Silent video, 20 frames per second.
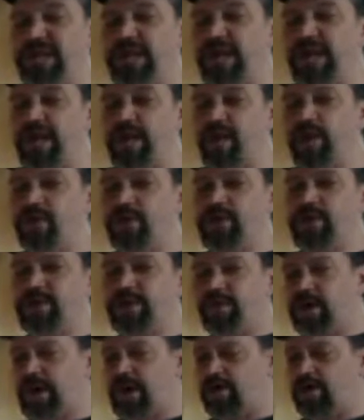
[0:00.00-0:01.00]
on
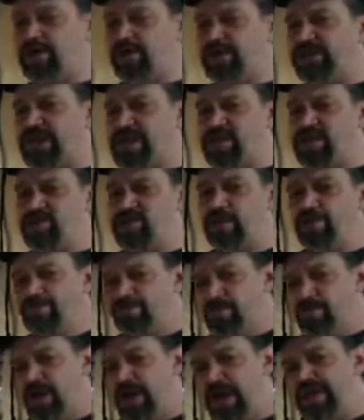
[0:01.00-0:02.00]
all the days,
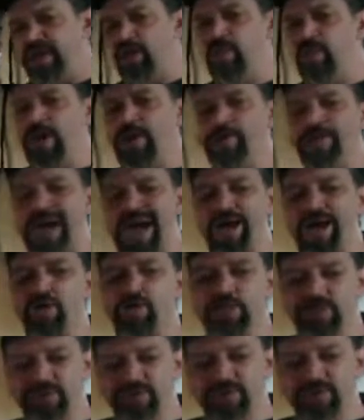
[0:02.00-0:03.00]
and then went backwards
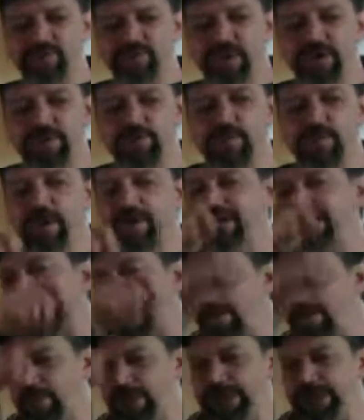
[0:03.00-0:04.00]
and started marking how
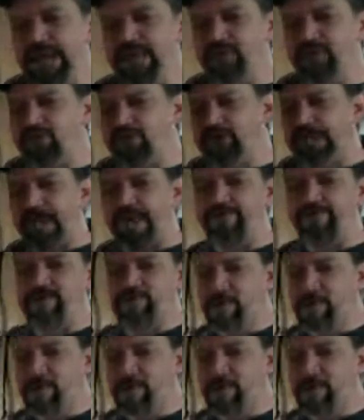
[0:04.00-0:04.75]
many days are left.